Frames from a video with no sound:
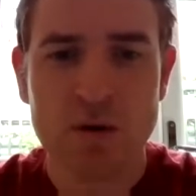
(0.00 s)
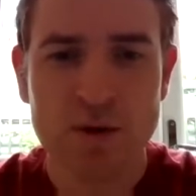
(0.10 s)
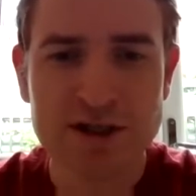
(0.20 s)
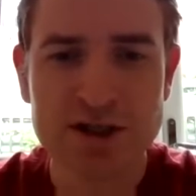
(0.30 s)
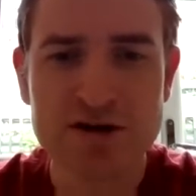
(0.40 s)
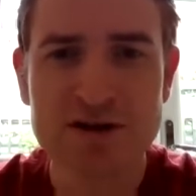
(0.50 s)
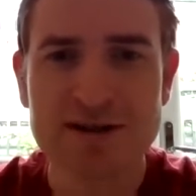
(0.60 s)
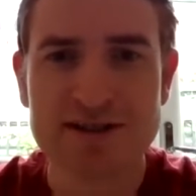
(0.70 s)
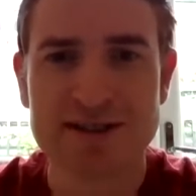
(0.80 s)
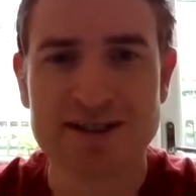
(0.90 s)
When
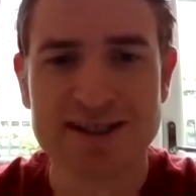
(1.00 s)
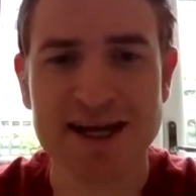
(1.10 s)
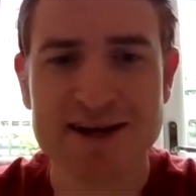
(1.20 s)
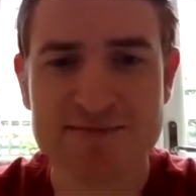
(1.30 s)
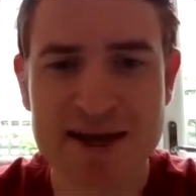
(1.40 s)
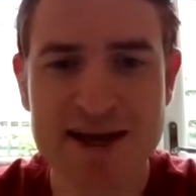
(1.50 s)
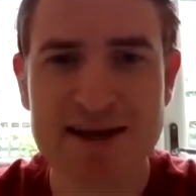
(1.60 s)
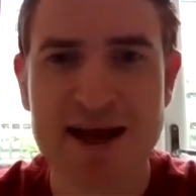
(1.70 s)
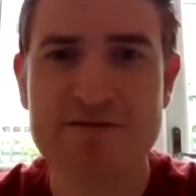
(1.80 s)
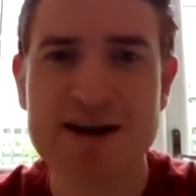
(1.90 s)
students send me
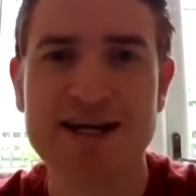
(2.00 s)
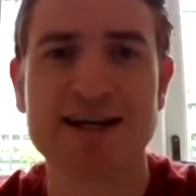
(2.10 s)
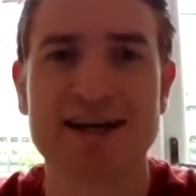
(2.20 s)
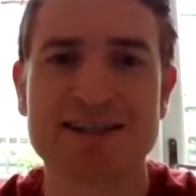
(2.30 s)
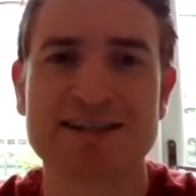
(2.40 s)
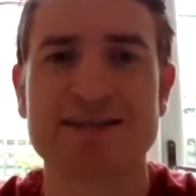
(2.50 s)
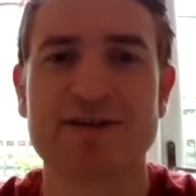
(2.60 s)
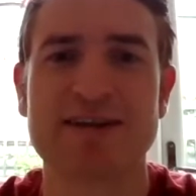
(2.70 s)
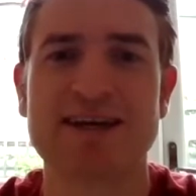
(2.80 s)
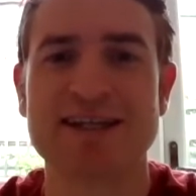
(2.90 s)
their reading lists
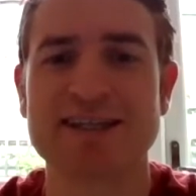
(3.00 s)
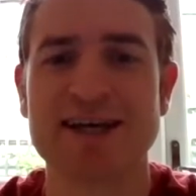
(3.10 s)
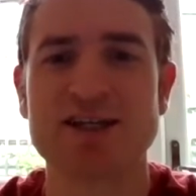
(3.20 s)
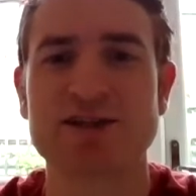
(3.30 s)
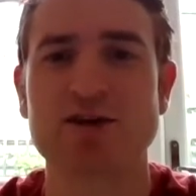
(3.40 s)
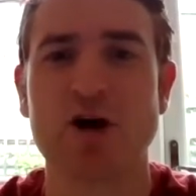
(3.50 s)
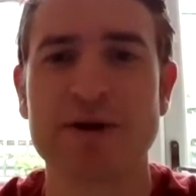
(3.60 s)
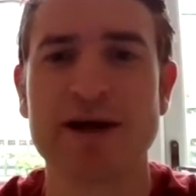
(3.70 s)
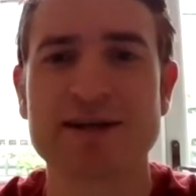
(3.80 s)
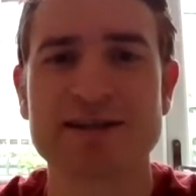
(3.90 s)
for their dissertation
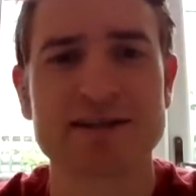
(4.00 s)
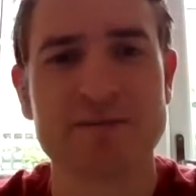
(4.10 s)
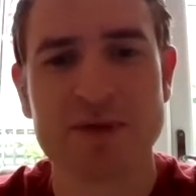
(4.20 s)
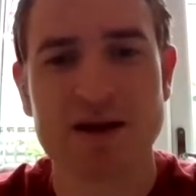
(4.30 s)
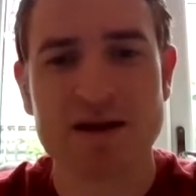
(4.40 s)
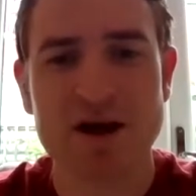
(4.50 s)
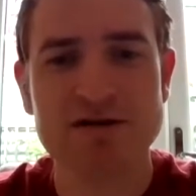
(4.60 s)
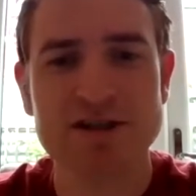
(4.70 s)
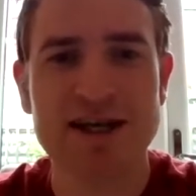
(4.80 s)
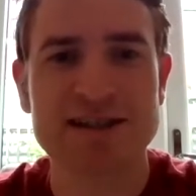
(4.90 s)
topics,
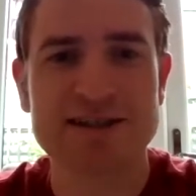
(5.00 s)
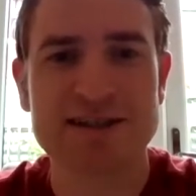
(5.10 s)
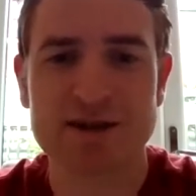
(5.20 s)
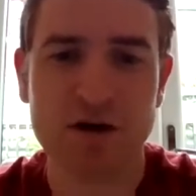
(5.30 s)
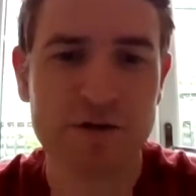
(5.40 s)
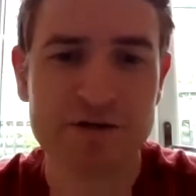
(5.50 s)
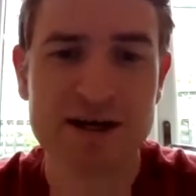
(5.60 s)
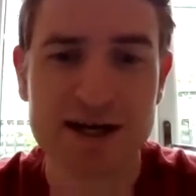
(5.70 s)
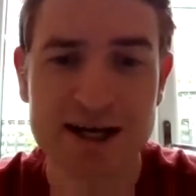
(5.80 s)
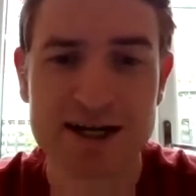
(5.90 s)
those lists
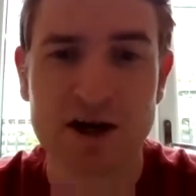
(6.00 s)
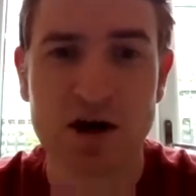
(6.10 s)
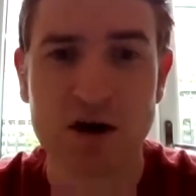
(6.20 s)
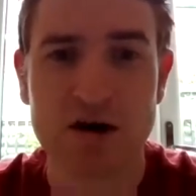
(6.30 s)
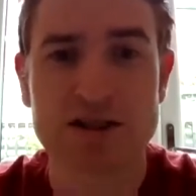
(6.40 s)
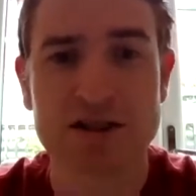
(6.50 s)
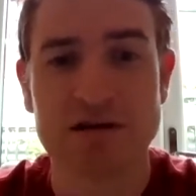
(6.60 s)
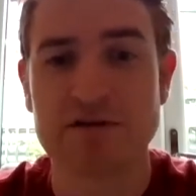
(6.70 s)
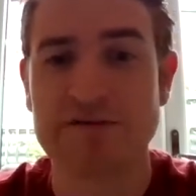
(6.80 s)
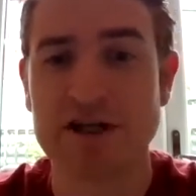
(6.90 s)
often need a lot
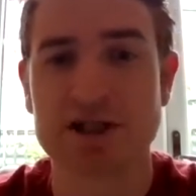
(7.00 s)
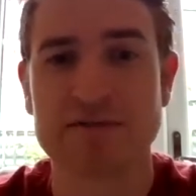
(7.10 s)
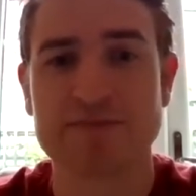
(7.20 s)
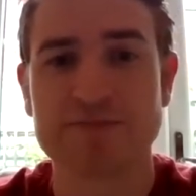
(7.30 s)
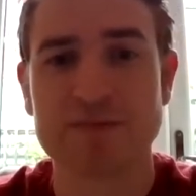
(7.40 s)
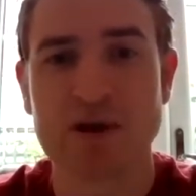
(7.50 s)
of revision.